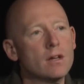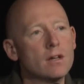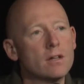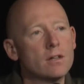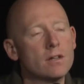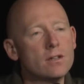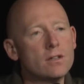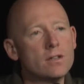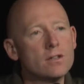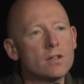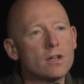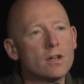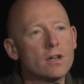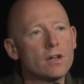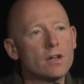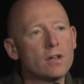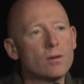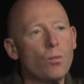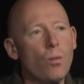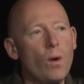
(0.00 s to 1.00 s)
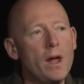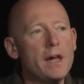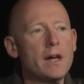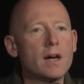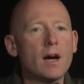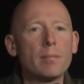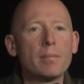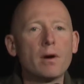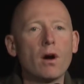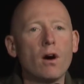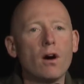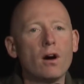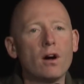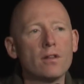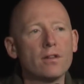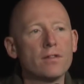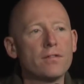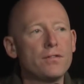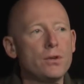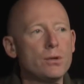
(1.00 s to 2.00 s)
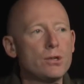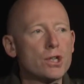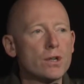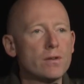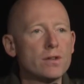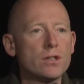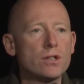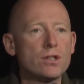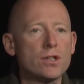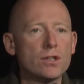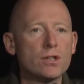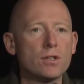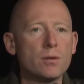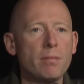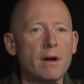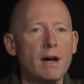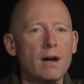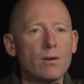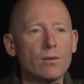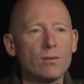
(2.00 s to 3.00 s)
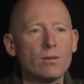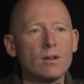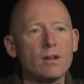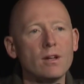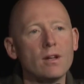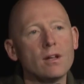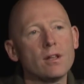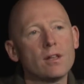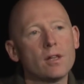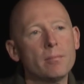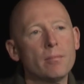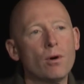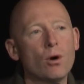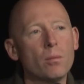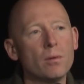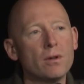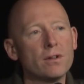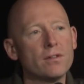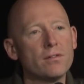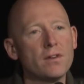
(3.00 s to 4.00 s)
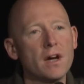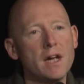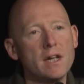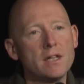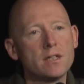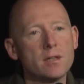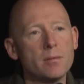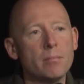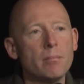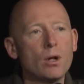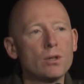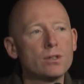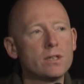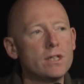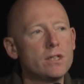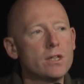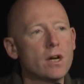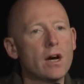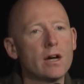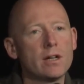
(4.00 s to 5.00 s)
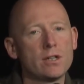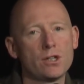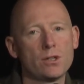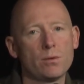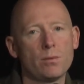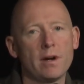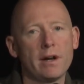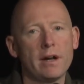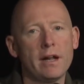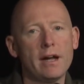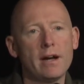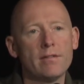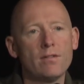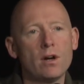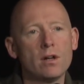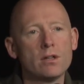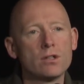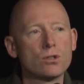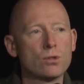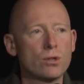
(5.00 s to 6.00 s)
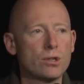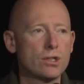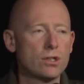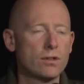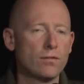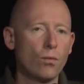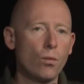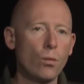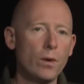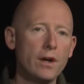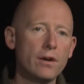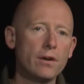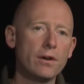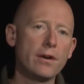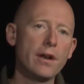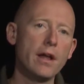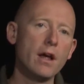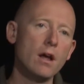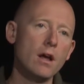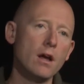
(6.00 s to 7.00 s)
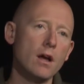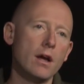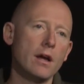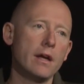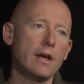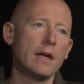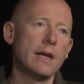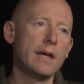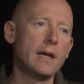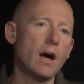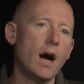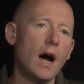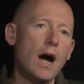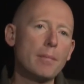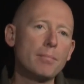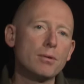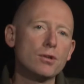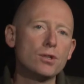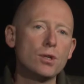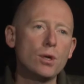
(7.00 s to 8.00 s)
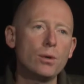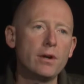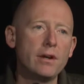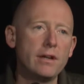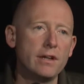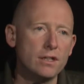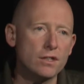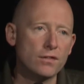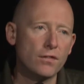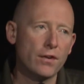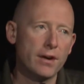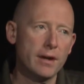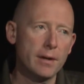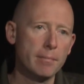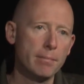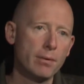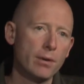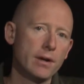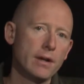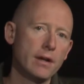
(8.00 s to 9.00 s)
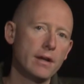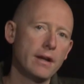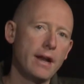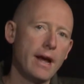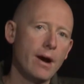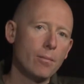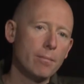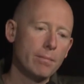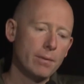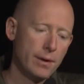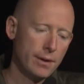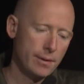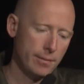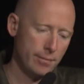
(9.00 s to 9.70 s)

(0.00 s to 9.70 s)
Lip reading: This is a good wake-up call. The future isn't just about the mobile device and multi-touch. We're going to have all sorts of weird opportunities for input and output.